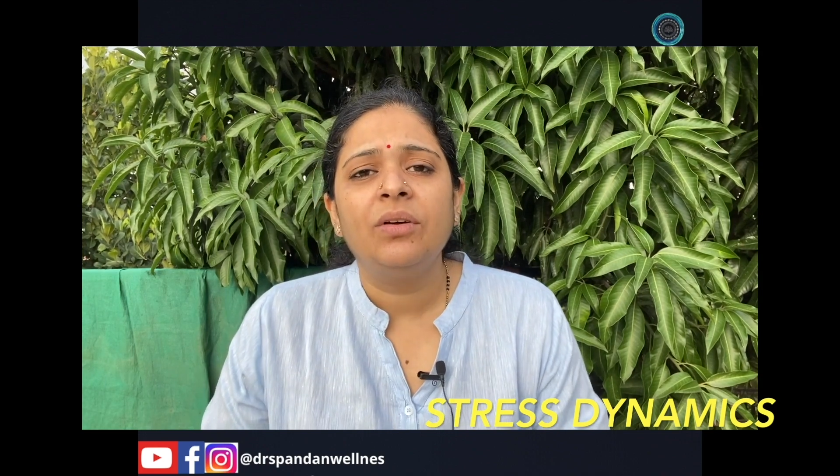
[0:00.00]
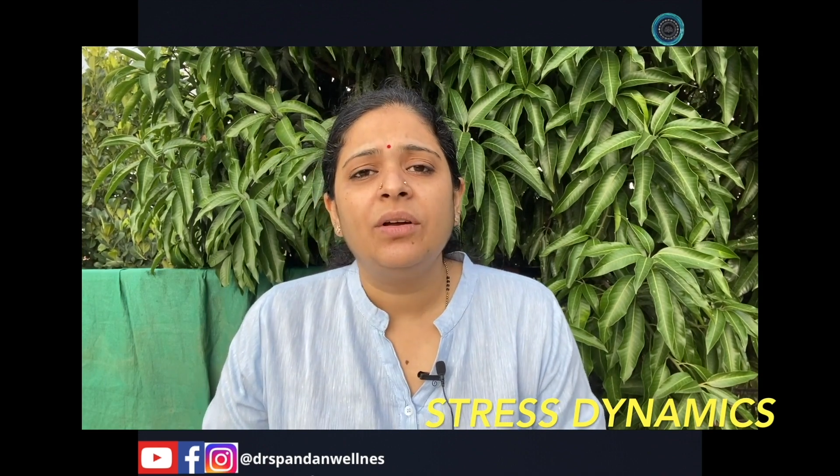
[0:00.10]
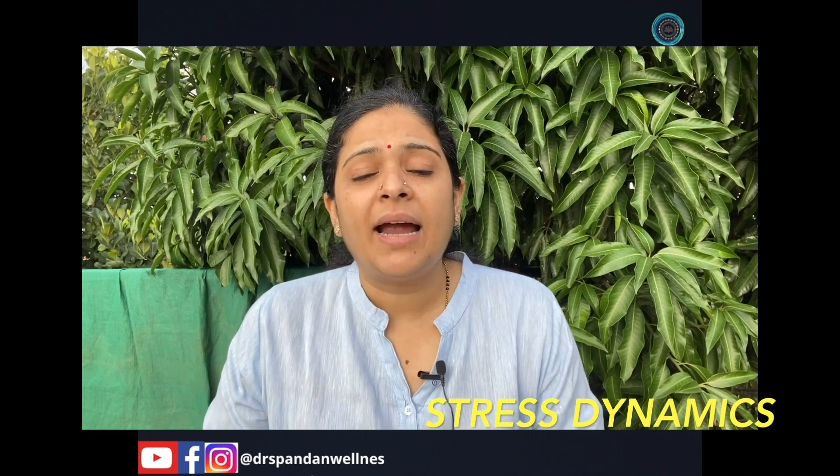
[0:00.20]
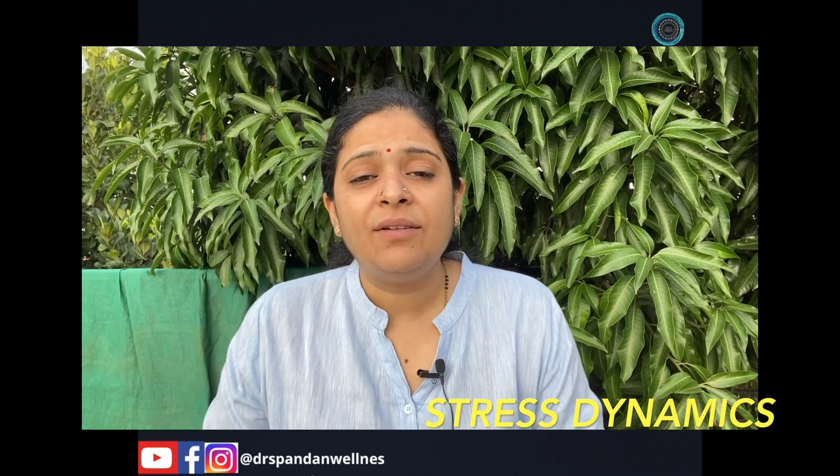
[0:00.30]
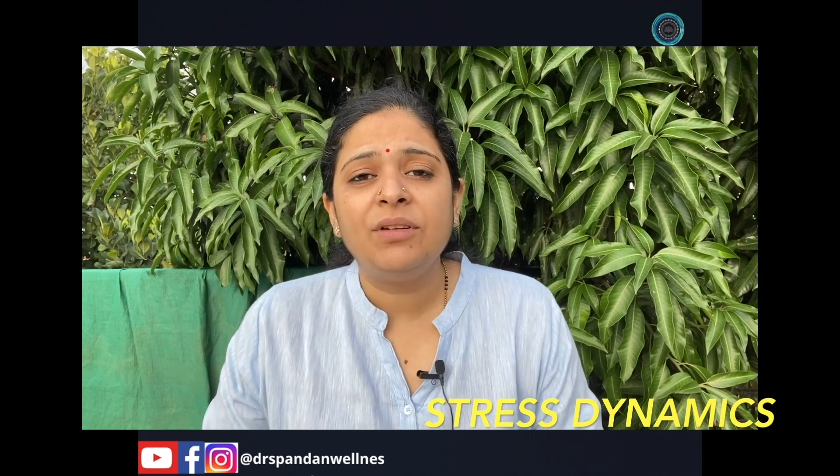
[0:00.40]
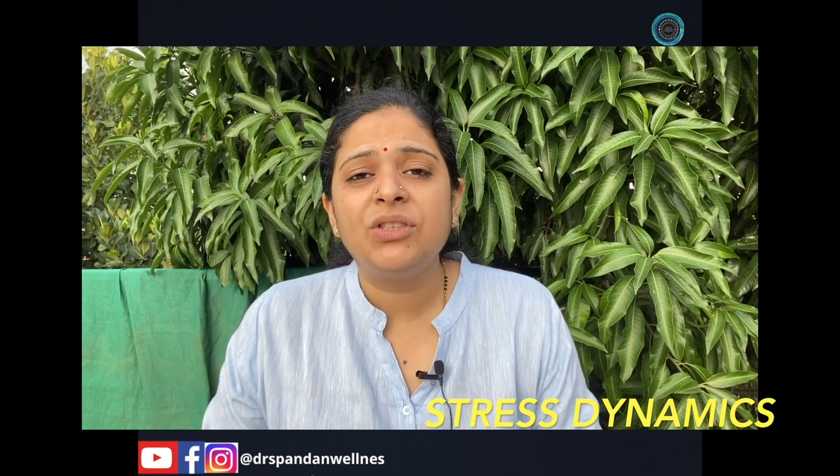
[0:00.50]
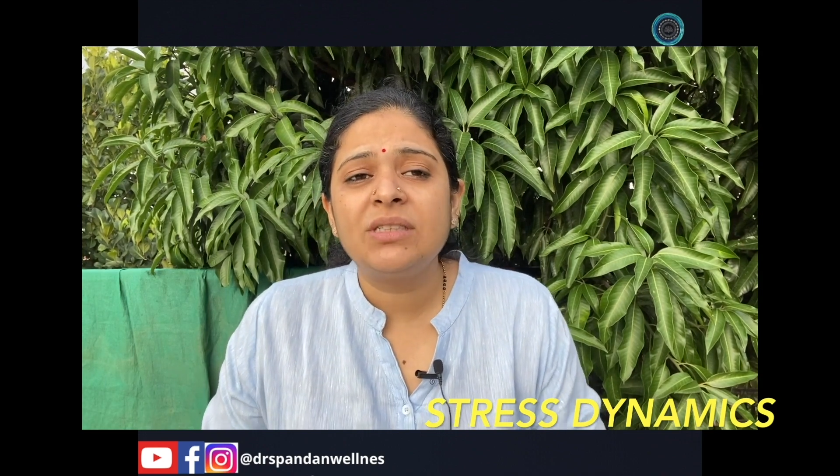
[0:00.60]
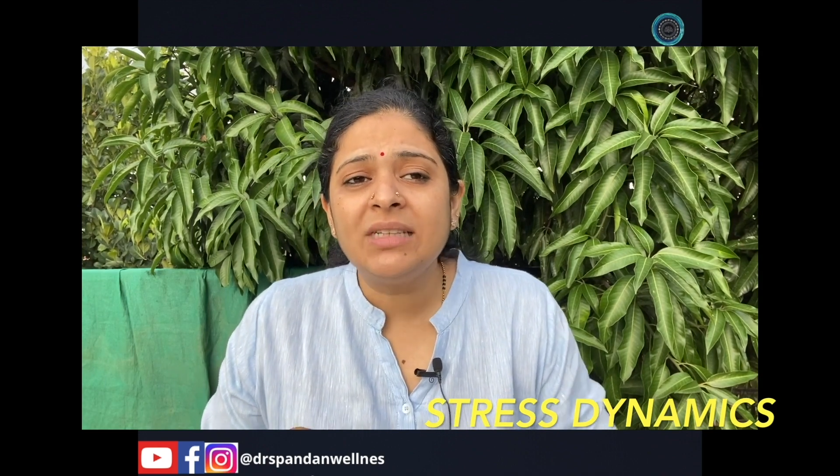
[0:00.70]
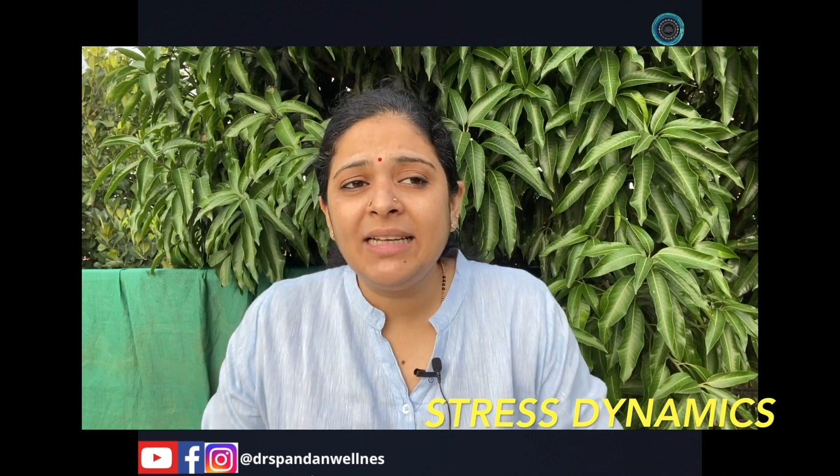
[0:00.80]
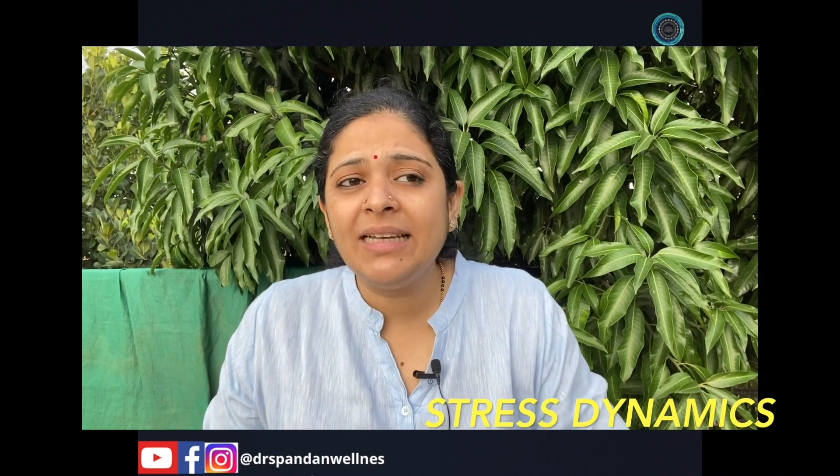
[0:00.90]
and which is
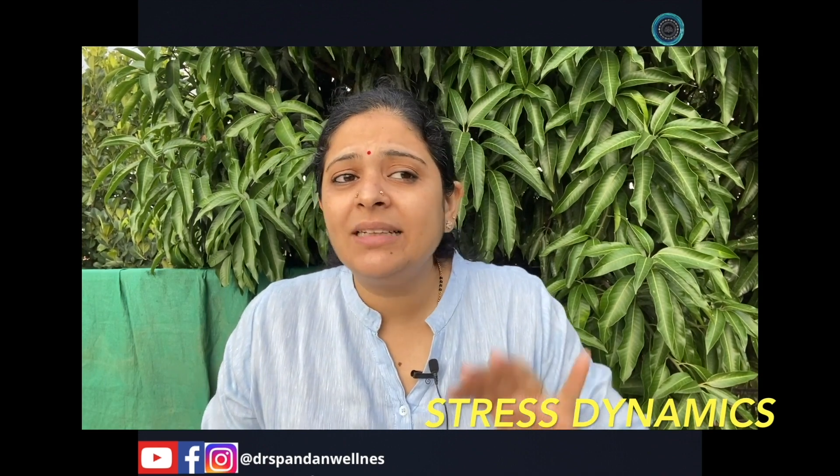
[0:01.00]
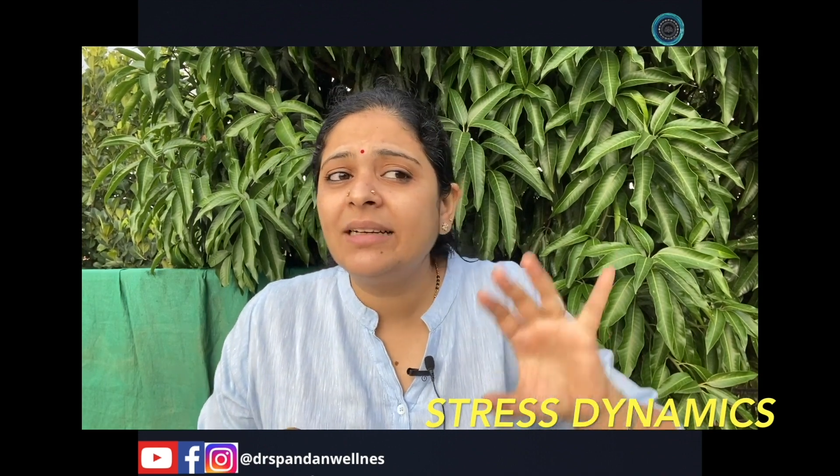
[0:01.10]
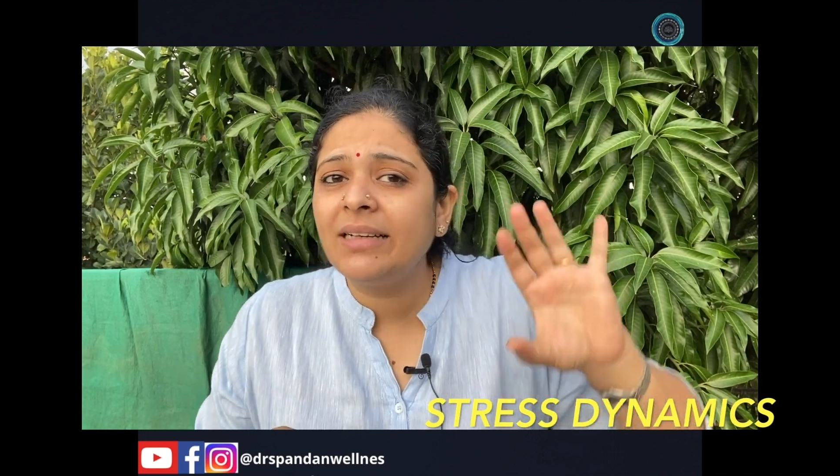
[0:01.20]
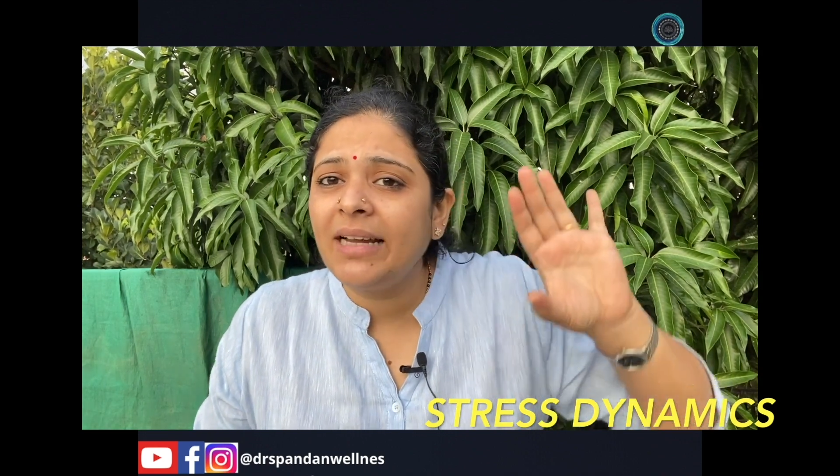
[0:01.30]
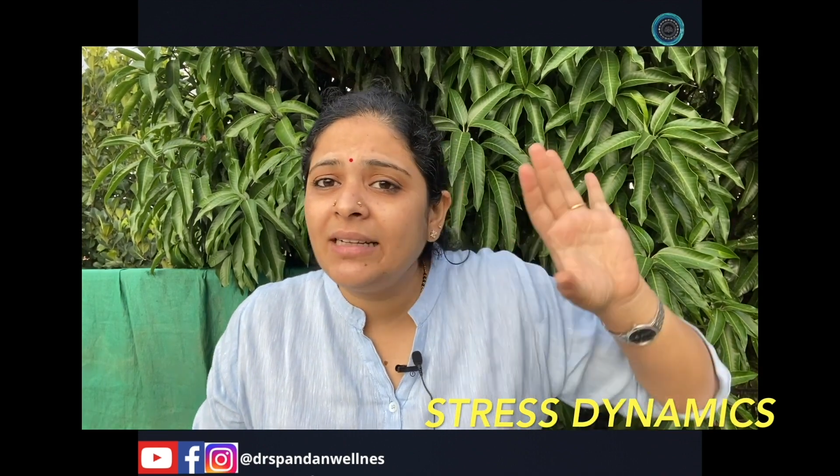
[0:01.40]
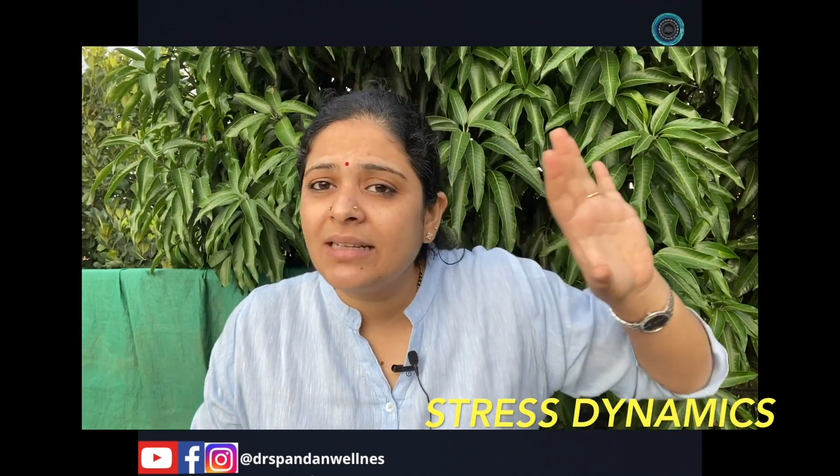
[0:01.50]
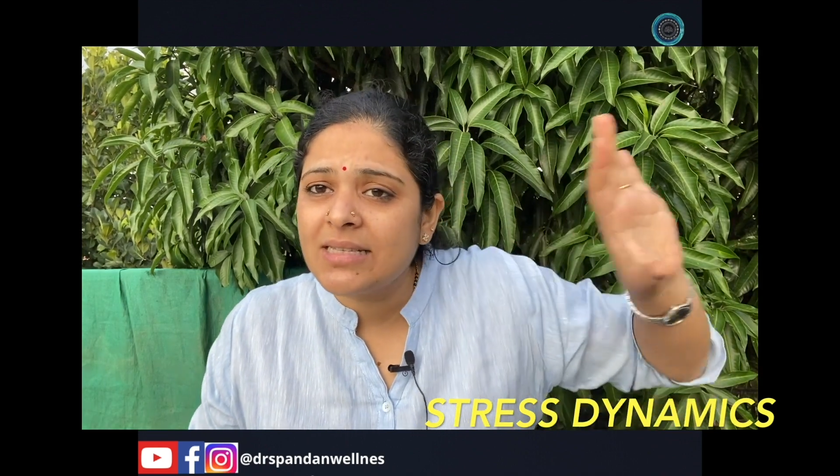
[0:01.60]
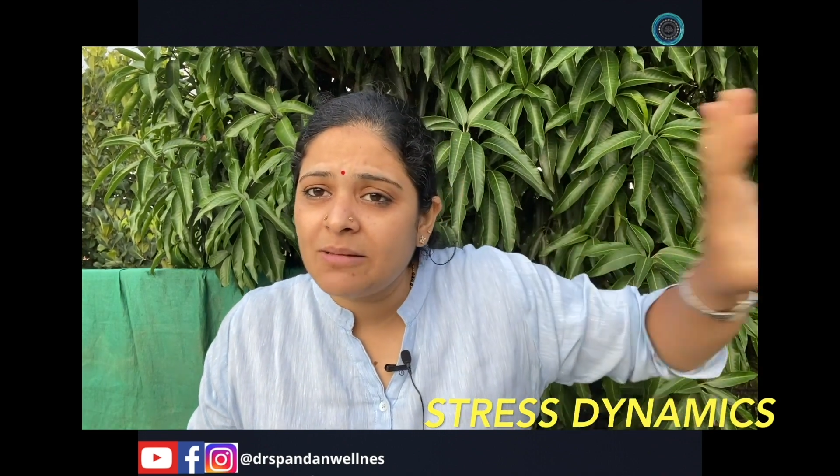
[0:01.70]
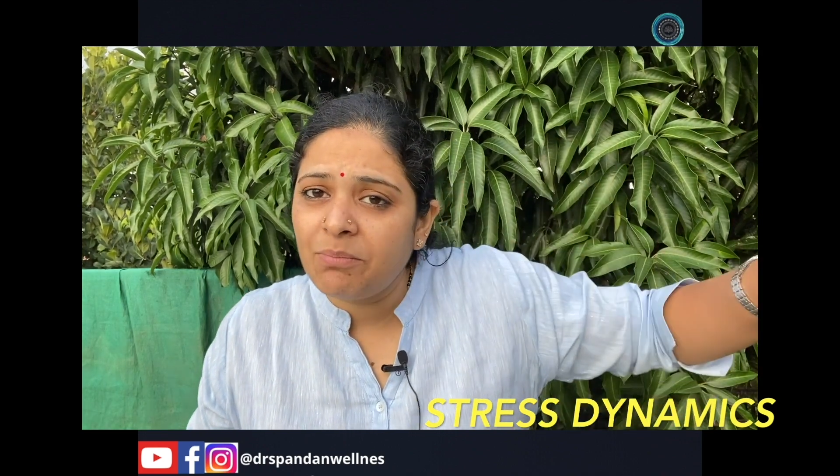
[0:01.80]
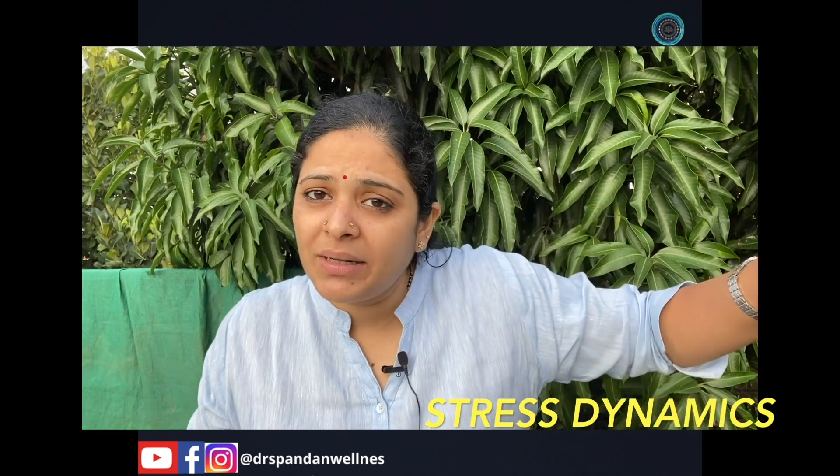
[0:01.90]
neither in the
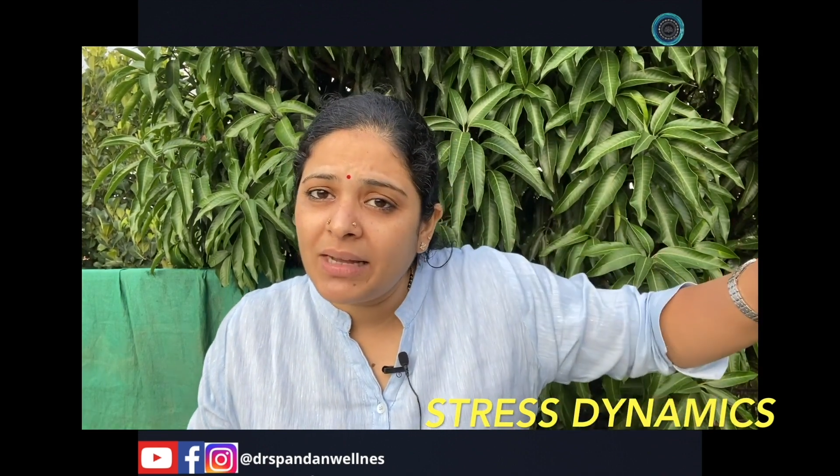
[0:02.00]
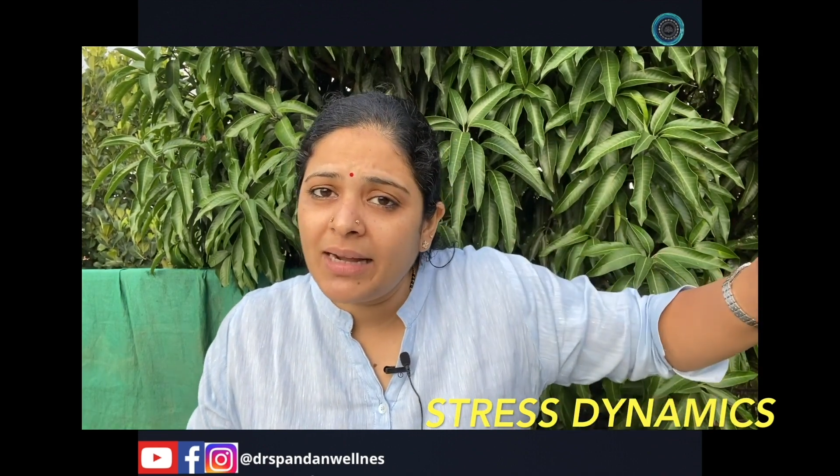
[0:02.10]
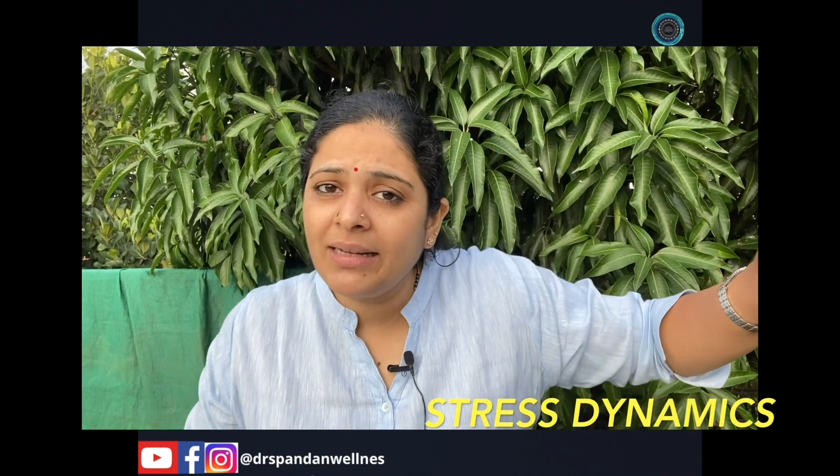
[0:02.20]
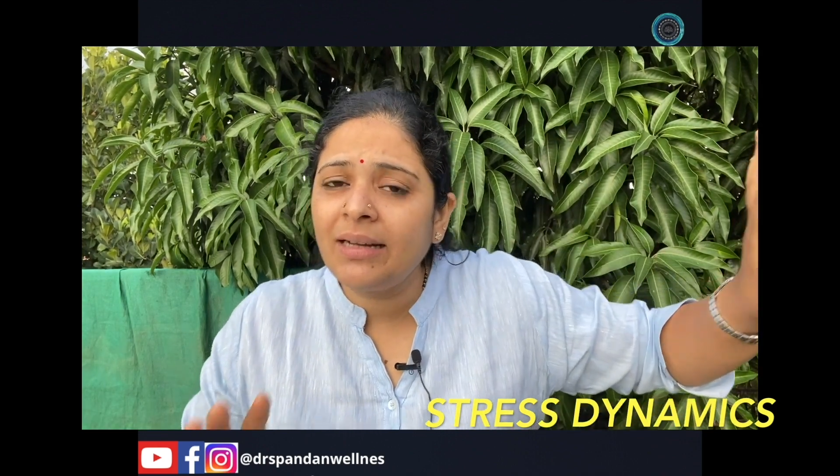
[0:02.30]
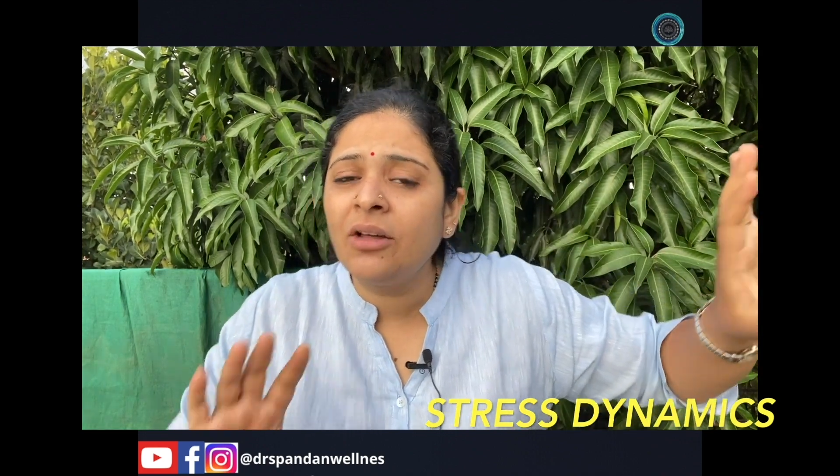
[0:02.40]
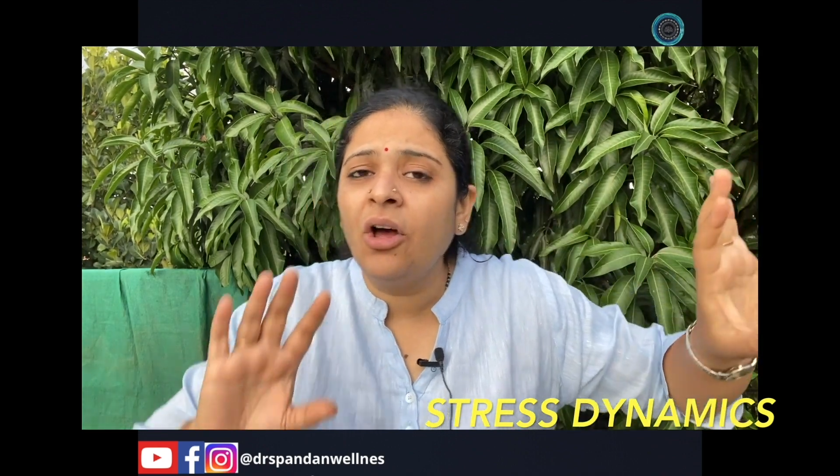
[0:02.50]
sympathetic